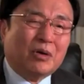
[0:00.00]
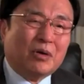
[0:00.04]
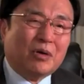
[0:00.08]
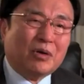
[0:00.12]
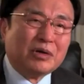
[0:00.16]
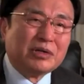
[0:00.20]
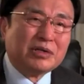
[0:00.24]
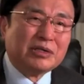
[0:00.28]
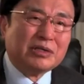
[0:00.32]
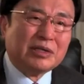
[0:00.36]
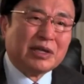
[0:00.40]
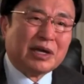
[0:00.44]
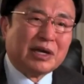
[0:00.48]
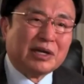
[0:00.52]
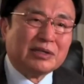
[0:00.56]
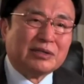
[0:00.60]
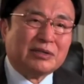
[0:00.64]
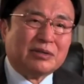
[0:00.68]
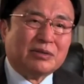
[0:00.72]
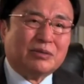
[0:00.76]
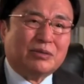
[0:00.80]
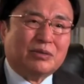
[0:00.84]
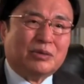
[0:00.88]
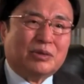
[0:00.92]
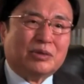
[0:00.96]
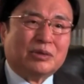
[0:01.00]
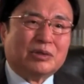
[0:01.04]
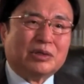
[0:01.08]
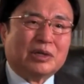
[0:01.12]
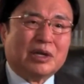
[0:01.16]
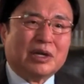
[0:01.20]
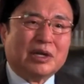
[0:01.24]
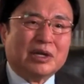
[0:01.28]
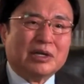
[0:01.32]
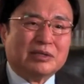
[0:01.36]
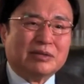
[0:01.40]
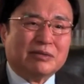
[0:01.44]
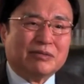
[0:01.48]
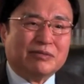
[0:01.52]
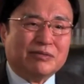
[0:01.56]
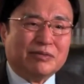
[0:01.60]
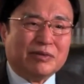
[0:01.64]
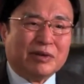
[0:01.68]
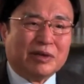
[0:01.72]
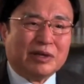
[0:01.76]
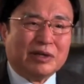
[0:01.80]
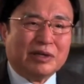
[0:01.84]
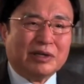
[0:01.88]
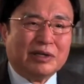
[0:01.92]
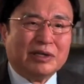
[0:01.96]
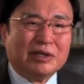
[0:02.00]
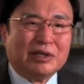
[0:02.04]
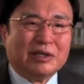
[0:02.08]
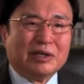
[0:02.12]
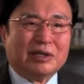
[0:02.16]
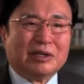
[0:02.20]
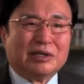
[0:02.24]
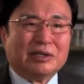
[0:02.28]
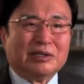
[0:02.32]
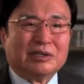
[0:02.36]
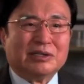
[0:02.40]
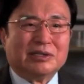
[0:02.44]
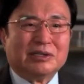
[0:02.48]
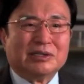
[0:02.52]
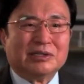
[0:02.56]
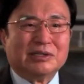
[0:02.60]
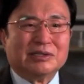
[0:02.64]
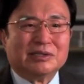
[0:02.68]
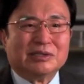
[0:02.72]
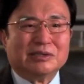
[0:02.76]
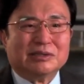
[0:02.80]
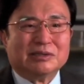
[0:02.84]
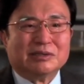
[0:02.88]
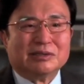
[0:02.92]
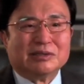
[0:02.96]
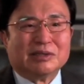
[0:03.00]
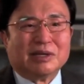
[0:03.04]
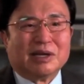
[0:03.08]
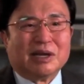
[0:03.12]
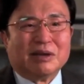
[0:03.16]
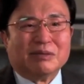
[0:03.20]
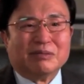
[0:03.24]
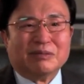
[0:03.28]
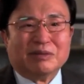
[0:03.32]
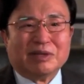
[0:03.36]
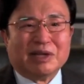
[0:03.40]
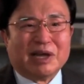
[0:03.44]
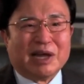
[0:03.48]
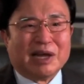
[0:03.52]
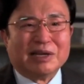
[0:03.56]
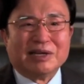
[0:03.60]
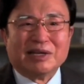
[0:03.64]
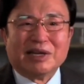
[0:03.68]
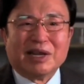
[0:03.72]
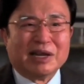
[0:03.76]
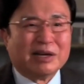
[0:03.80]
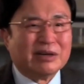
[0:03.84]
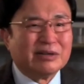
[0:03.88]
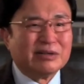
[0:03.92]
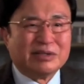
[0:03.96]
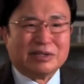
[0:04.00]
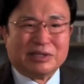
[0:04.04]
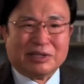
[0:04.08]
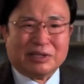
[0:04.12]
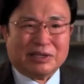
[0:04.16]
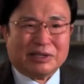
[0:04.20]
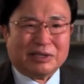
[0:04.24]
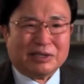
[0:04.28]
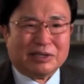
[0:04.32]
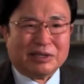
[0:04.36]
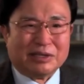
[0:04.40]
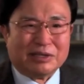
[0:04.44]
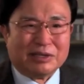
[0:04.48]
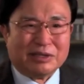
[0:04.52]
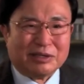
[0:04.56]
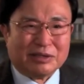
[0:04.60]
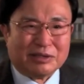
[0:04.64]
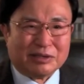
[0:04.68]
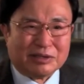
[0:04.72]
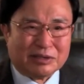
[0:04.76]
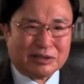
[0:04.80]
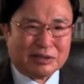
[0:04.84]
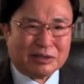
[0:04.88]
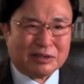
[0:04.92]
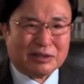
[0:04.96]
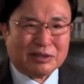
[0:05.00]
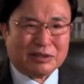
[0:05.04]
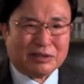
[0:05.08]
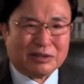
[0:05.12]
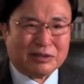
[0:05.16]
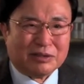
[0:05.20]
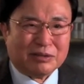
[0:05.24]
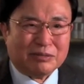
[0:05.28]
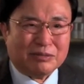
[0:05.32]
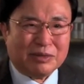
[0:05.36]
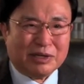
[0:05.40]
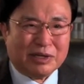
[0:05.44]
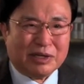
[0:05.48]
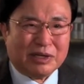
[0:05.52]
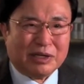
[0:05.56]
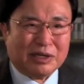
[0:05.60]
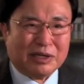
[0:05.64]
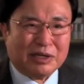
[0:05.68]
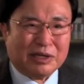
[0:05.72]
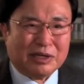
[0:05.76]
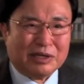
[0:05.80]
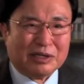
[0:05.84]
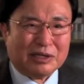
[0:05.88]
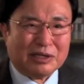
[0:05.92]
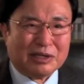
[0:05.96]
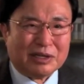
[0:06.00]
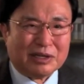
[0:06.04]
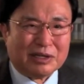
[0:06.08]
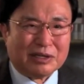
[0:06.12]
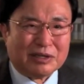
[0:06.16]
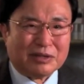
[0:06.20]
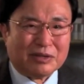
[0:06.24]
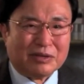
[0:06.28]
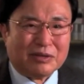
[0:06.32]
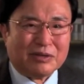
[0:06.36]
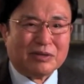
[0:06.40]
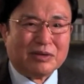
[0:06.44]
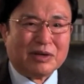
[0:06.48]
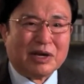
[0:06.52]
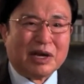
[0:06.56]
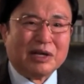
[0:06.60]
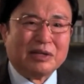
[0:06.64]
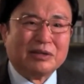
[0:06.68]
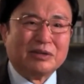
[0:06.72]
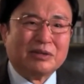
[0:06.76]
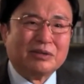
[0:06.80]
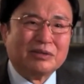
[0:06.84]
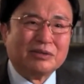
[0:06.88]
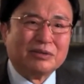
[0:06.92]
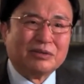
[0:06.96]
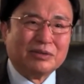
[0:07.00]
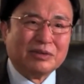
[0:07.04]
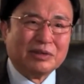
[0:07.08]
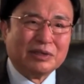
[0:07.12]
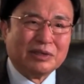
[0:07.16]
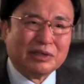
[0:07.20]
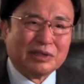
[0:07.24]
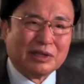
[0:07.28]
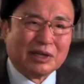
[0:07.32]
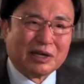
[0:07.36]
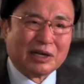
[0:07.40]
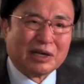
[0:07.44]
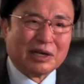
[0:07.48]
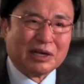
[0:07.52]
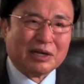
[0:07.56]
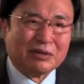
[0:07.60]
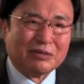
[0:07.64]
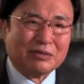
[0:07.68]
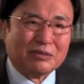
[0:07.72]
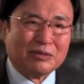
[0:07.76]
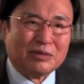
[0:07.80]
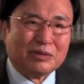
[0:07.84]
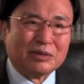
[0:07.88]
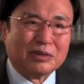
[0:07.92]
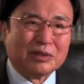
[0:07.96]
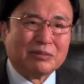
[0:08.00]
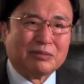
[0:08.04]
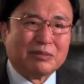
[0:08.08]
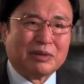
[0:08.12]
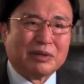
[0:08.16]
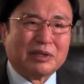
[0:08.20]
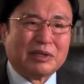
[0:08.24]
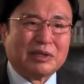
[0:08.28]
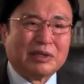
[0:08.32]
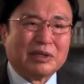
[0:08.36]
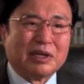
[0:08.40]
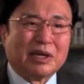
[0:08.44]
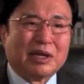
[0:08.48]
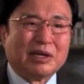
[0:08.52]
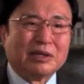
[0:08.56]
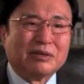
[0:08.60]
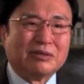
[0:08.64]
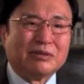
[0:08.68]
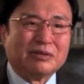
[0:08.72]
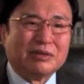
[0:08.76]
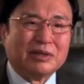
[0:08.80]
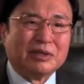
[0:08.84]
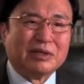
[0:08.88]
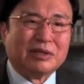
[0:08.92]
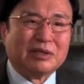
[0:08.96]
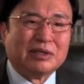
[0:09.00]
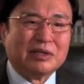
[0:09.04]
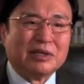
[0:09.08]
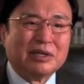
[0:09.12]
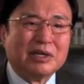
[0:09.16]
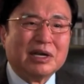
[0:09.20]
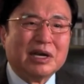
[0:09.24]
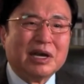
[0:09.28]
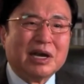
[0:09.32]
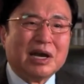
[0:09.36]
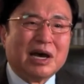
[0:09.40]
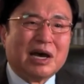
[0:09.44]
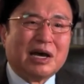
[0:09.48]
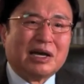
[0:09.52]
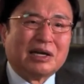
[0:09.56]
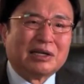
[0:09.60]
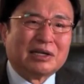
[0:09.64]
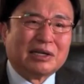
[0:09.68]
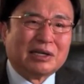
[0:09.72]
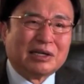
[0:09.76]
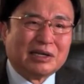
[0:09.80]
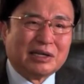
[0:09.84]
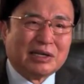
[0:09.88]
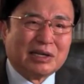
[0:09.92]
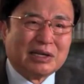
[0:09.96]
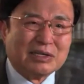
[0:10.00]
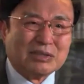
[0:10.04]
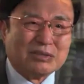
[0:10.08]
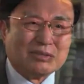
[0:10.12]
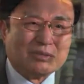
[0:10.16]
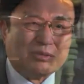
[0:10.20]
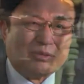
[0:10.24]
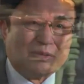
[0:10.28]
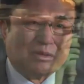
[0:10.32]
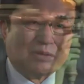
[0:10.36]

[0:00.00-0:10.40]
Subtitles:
Oxidized water is a very, unhealthy to me. So I don't drink that kind of water, but I drink alkalized